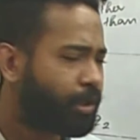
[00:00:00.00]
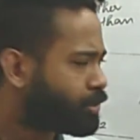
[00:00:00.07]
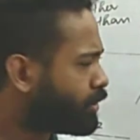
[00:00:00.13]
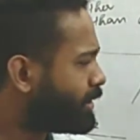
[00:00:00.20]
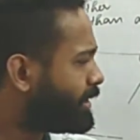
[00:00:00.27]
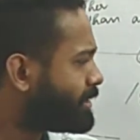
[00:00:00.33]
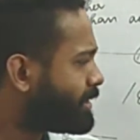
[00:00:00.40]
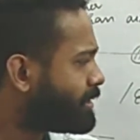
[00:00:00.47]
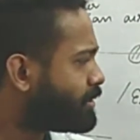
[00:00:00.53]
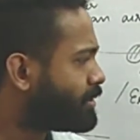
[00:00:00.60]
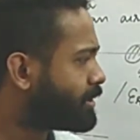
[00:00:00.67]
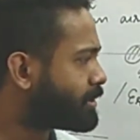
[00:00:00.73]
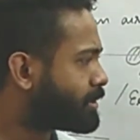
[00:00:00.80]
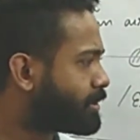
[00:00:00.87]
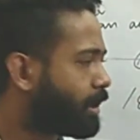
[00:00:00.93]
So this is
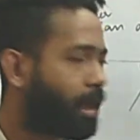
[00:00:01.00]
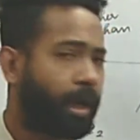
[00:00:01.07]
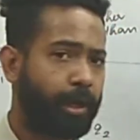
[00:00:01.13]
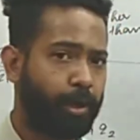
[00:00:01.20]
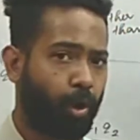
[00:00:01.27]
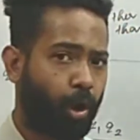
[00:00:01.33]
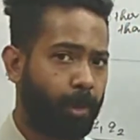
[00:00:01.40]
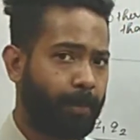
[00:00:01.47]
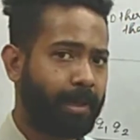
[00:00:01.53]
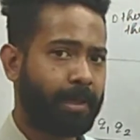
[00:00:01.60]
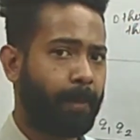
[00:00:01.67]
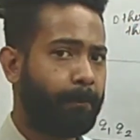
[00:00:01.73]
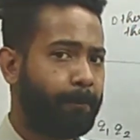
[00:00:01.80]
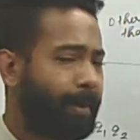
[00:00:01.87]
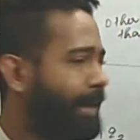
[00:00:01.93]
just a normal
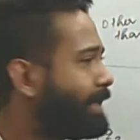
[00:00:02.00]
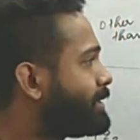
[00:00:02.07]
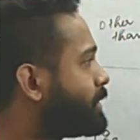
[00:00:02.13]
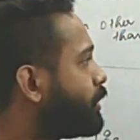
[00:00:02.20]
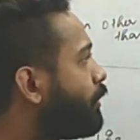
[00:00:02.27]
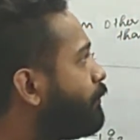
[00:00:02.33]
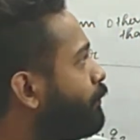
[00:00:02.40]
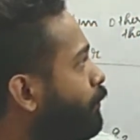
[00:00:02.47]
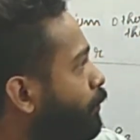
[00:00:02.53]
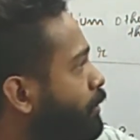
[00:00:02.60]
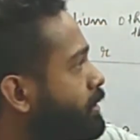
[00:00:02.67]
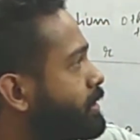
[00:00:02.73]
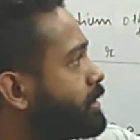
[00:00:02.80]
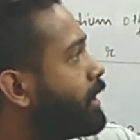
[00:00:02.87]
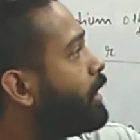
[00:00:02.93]
comparison of
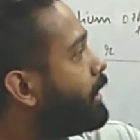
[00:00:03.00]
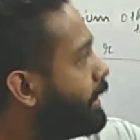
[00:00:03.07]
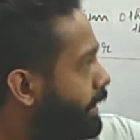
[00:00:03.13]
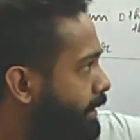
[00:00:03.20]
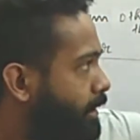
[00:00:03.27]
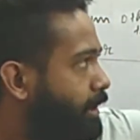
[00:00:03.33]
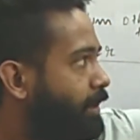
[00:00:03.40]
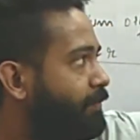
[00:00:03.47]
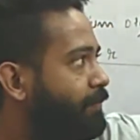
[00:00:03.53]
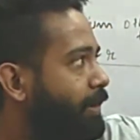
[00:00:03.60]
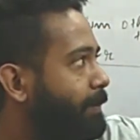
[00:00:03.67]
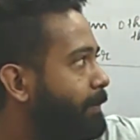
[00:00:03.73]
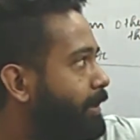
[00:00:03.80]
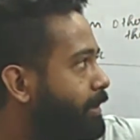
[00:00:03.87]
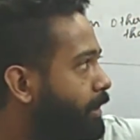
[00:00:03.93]
force in a
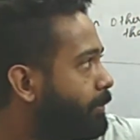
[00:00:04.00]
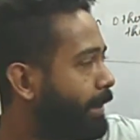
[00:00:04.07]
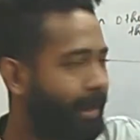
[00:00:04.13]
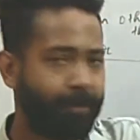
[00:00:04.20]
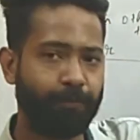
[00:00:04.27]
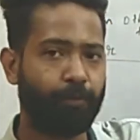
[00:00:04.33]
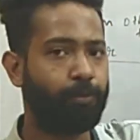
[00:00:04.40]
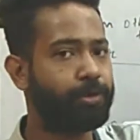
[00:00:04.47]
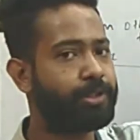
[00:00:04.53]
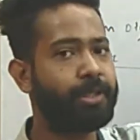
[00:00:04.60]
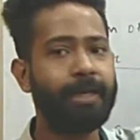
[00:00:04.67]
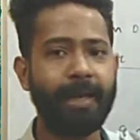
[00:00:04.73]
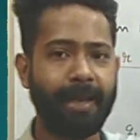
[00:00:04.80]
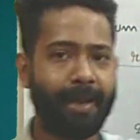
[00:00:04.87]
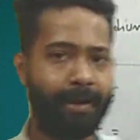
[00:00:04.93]
different medium and force
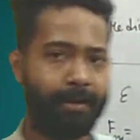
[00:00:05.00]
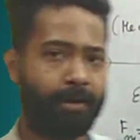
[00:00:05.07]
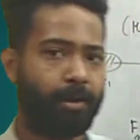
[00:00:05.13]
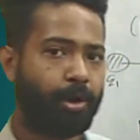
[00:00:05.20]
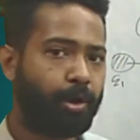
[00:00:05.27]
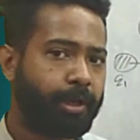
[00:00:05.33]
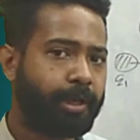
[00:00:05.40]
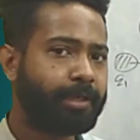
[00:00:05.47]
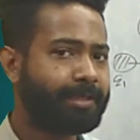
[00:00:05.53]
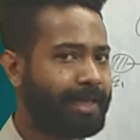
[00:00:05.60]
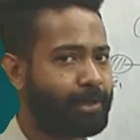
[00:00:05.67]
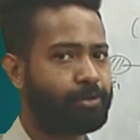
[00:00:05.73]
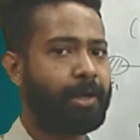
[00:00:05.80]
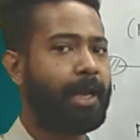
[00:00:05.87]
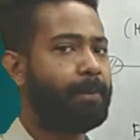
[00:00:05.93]
in air. Okay,
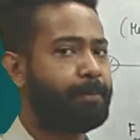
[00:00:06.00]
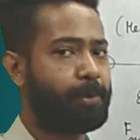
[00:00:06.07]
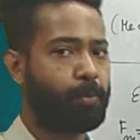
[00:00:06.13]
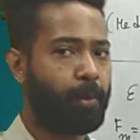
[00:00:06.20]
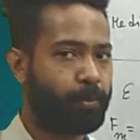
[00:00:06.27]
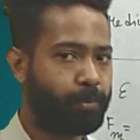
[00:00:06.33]
that would help you.